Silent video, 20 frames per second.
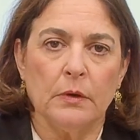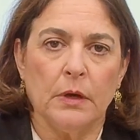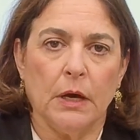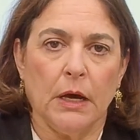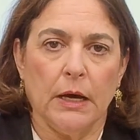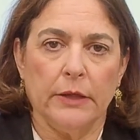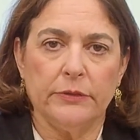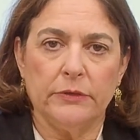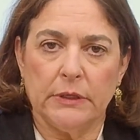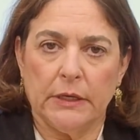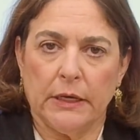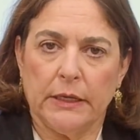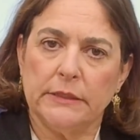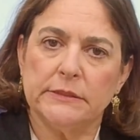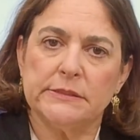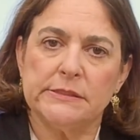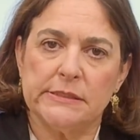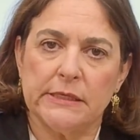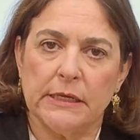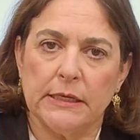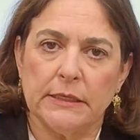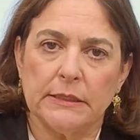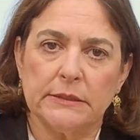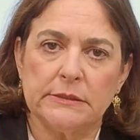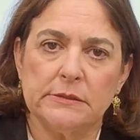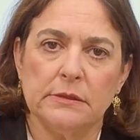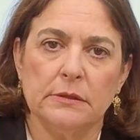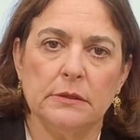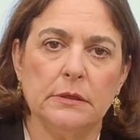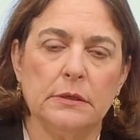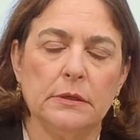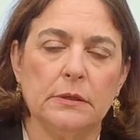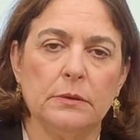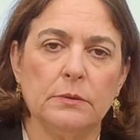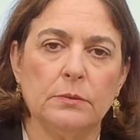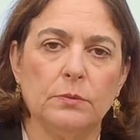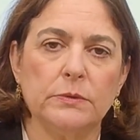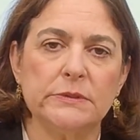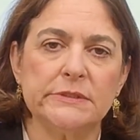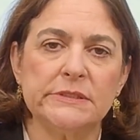the United States
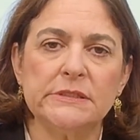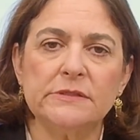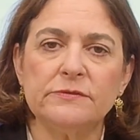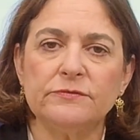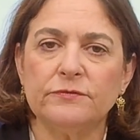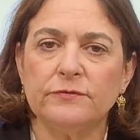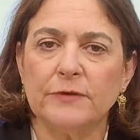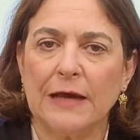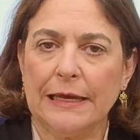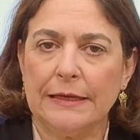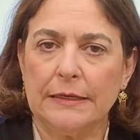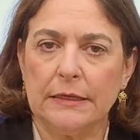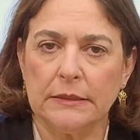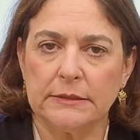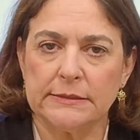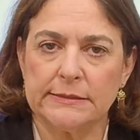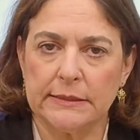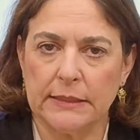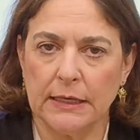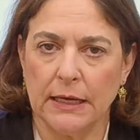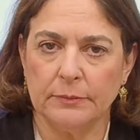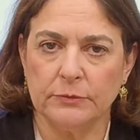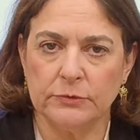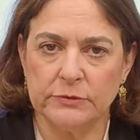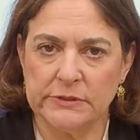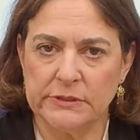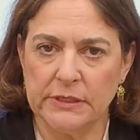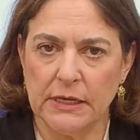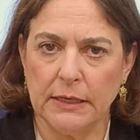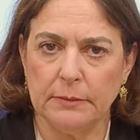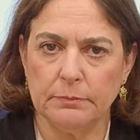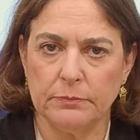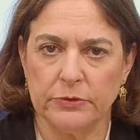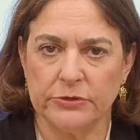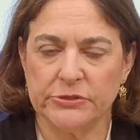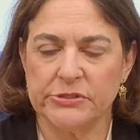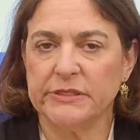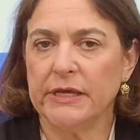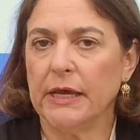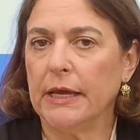wasn't fighting Saddam Hussein
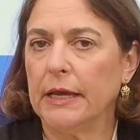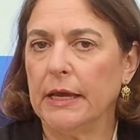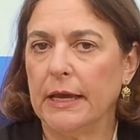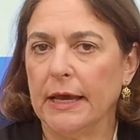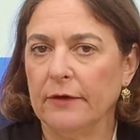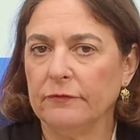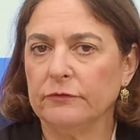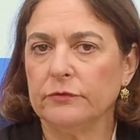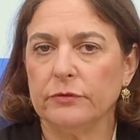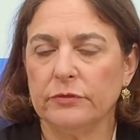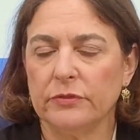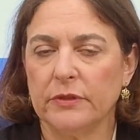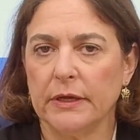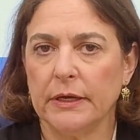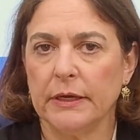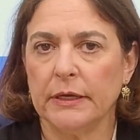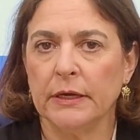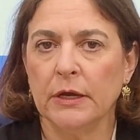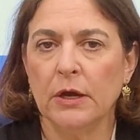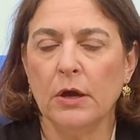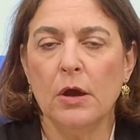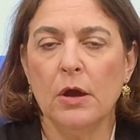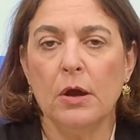per se after they